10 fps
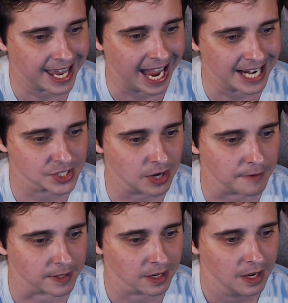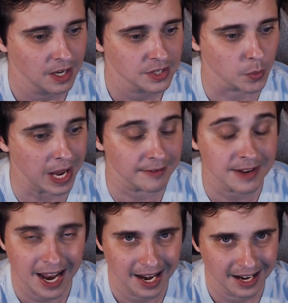catastrophic. So we have,
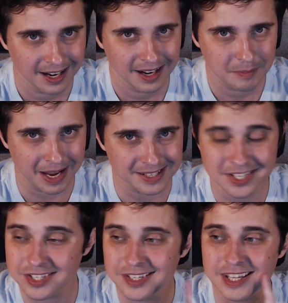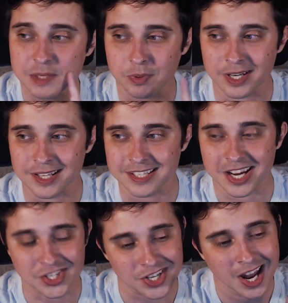pay attention to this
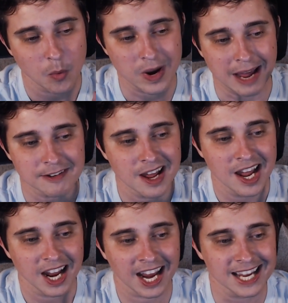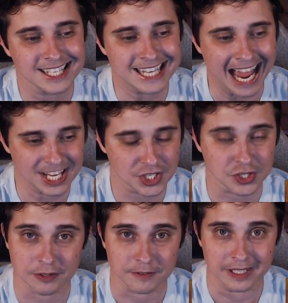pronunciation. We have
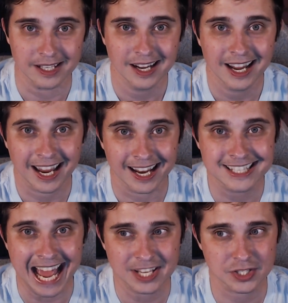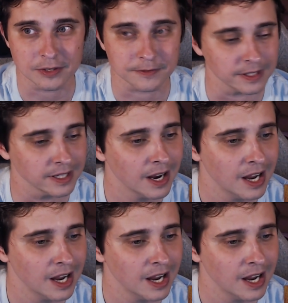catastrophe, catastrophe.